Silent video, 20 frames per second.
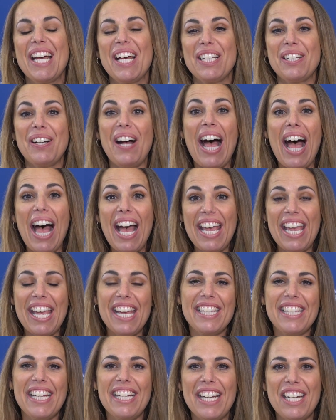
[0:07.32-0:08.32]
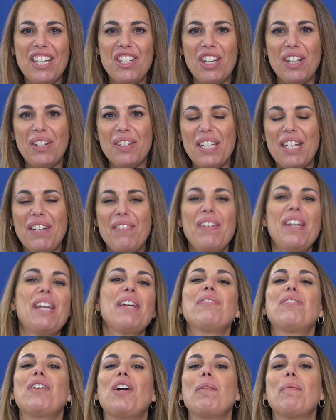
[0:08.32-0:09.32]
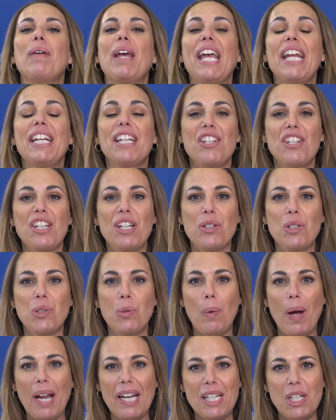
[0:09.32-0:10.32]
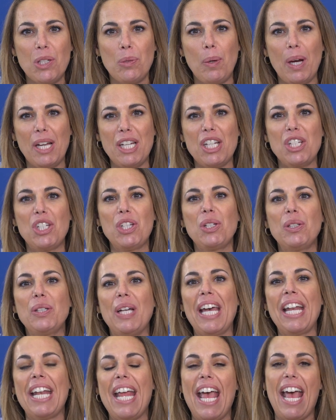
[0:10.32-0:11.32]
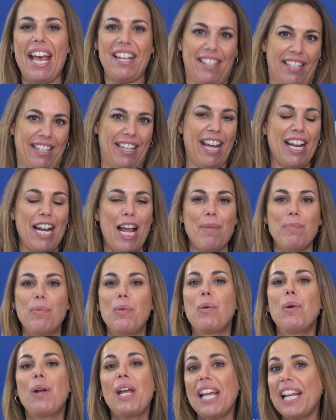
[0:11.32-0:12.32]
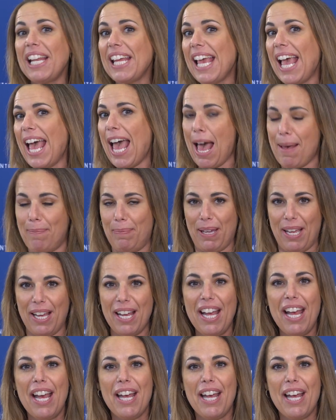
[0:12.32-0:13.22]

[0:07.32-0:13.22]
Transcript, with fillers: So hi, here's InterGeo TV from InterGeo 2022 in Essen and I'm really happy